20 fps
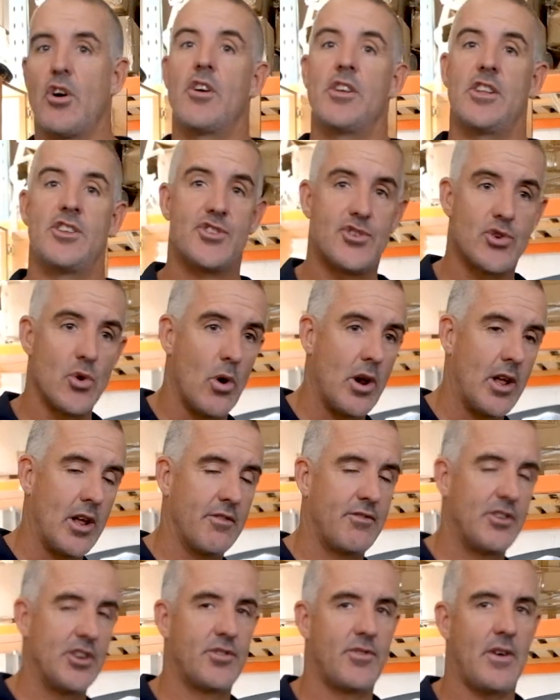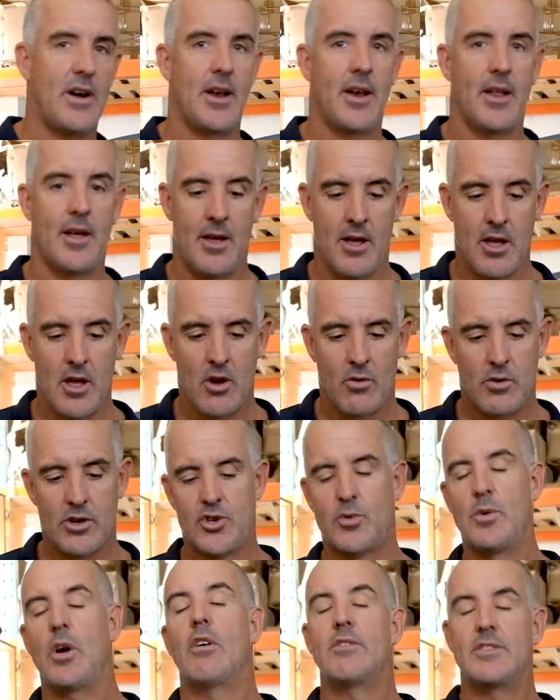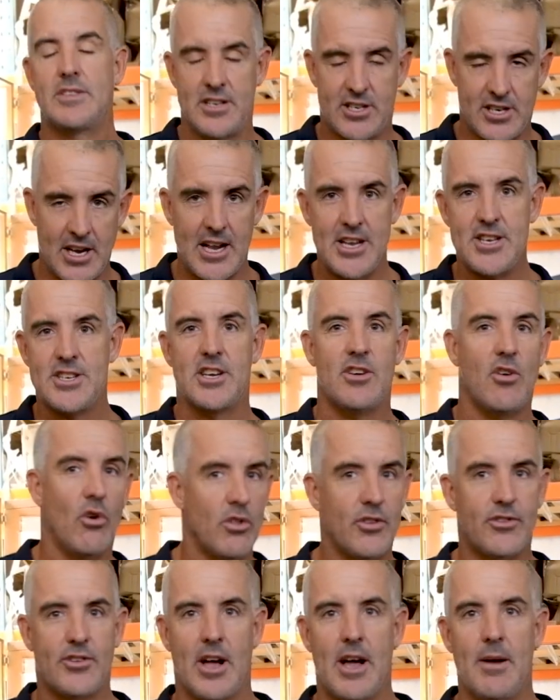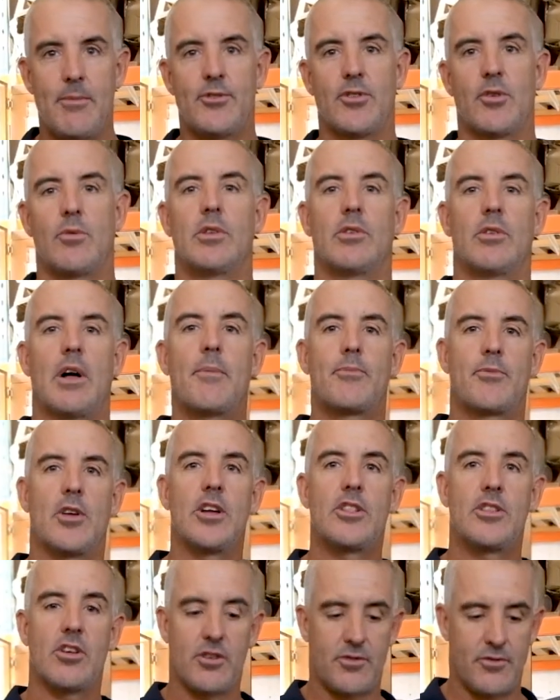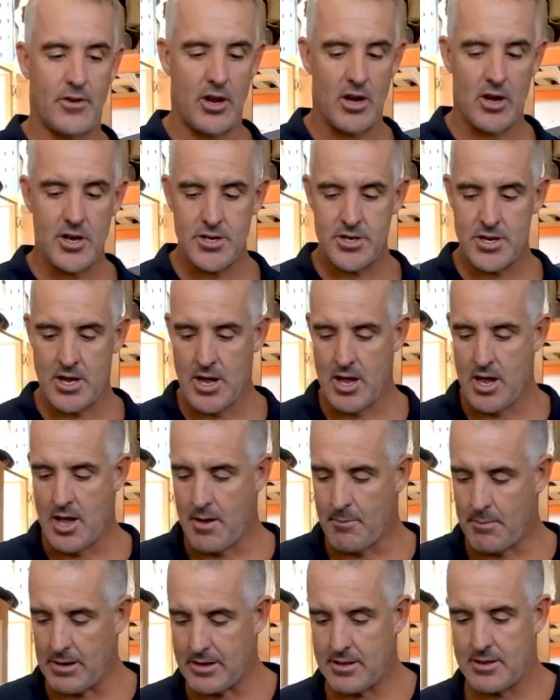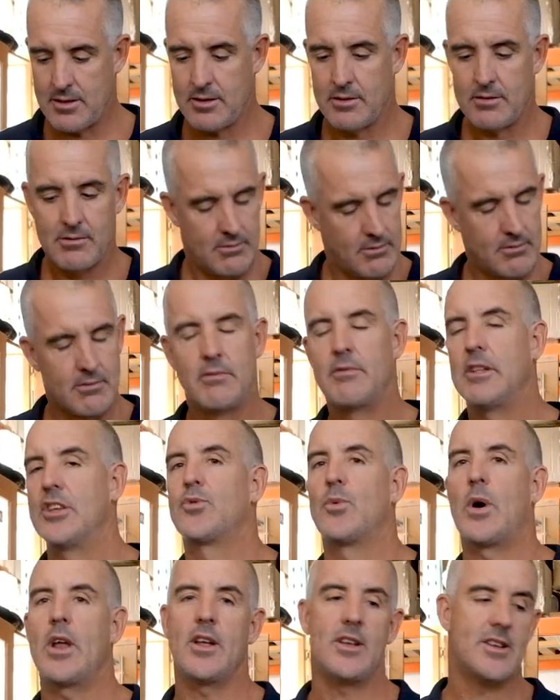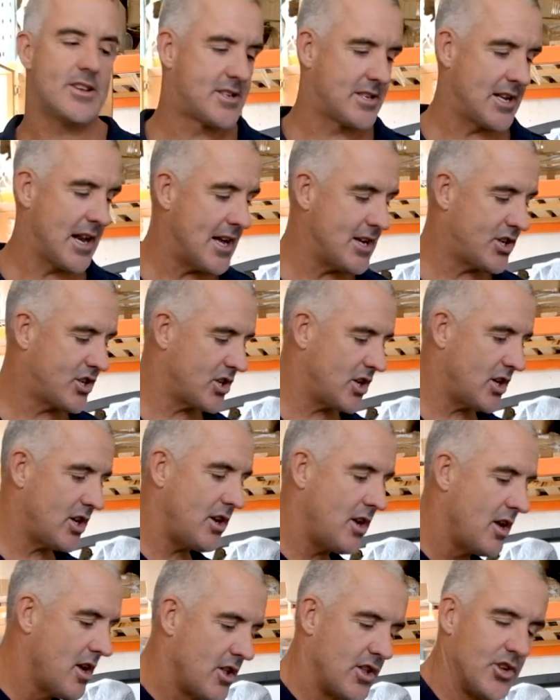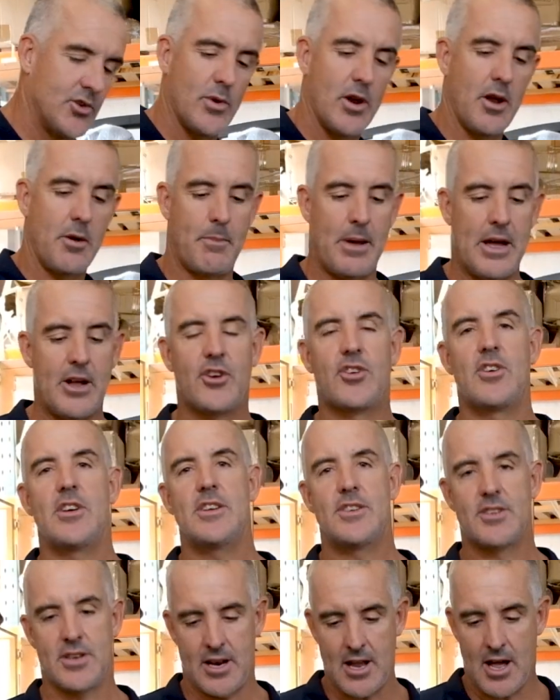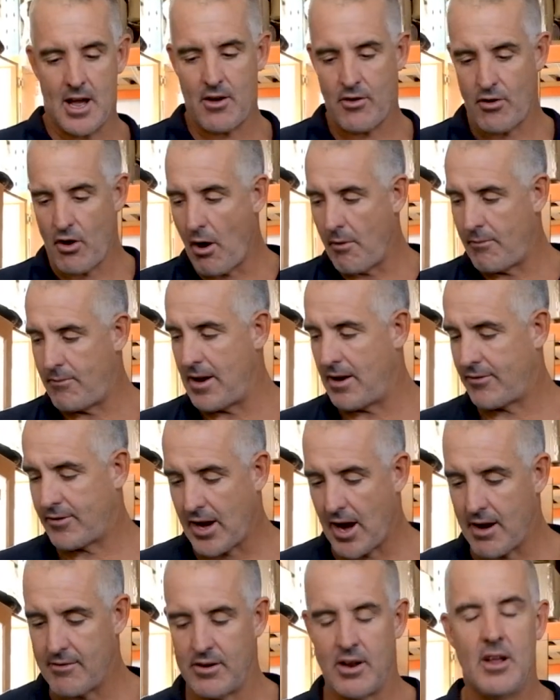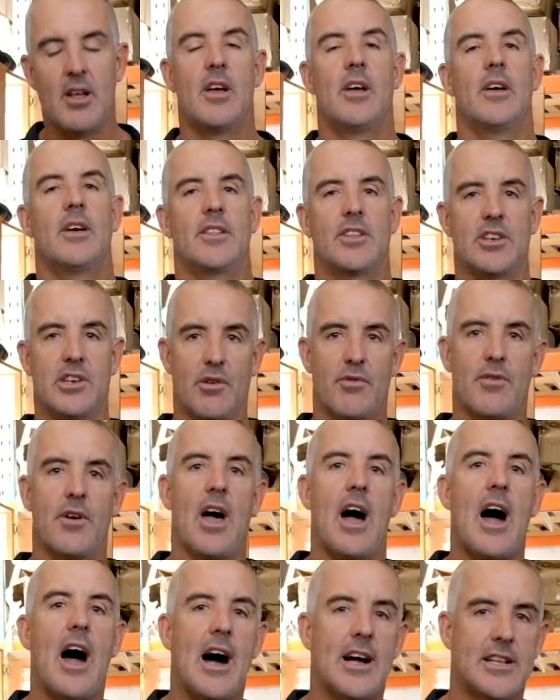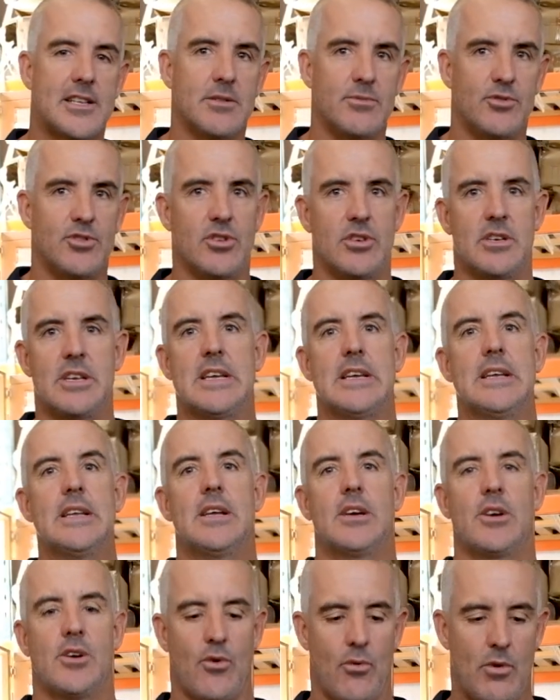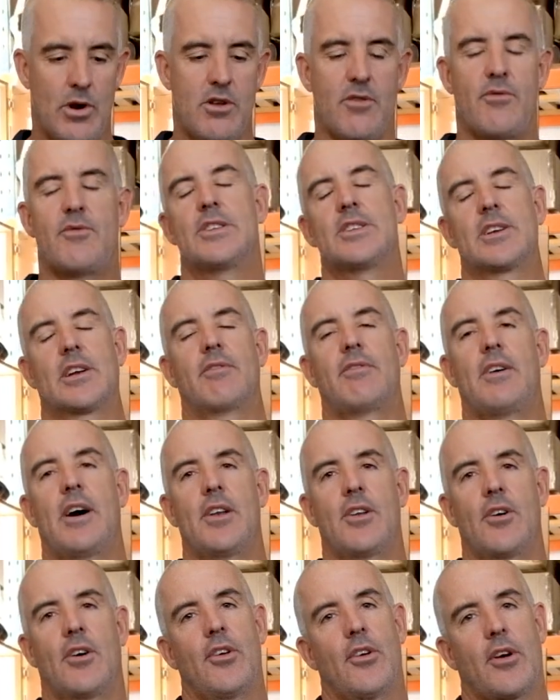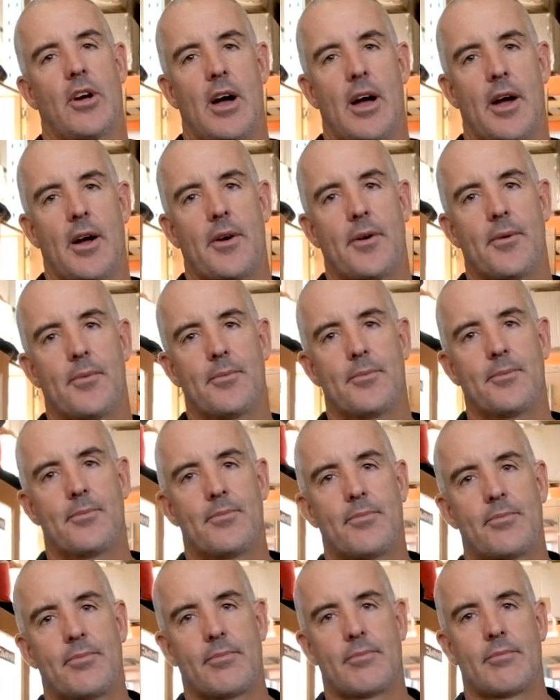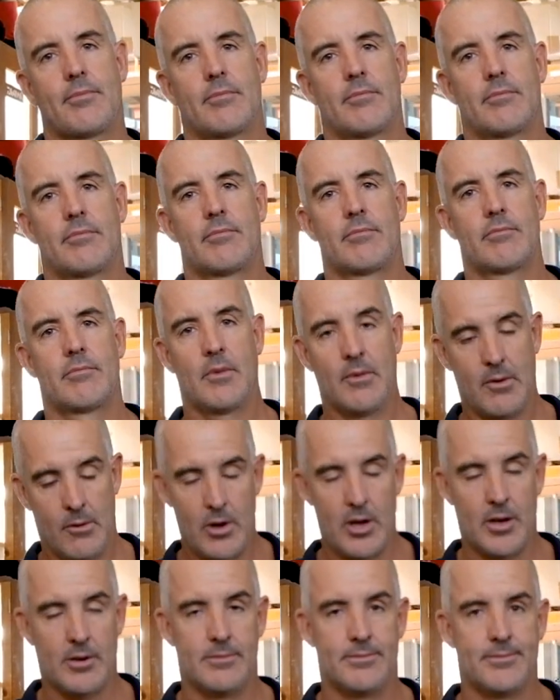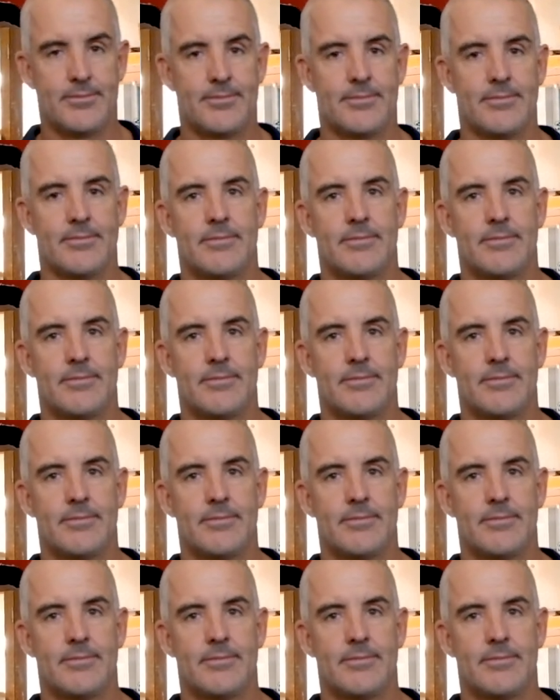on installing a fish finder, which we obviously change here all the time, so we'll update those videos. But there's one on installation, there's one on batteries, and now hopefully I've covered the different items you need when you're fitting a finder on your kayak. Here we go.